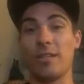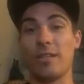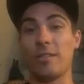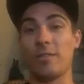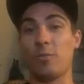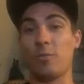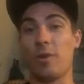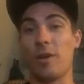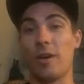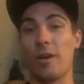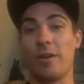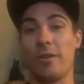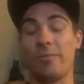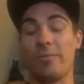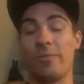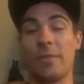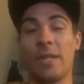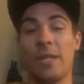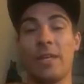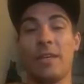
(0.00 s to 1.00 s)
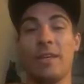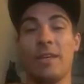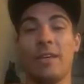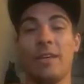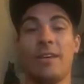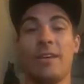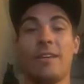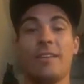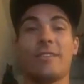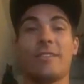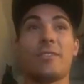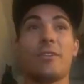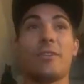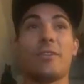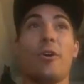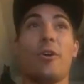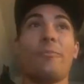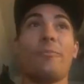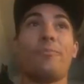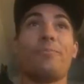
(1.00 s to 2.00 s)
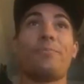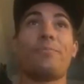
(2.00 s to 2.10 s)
It's wild. So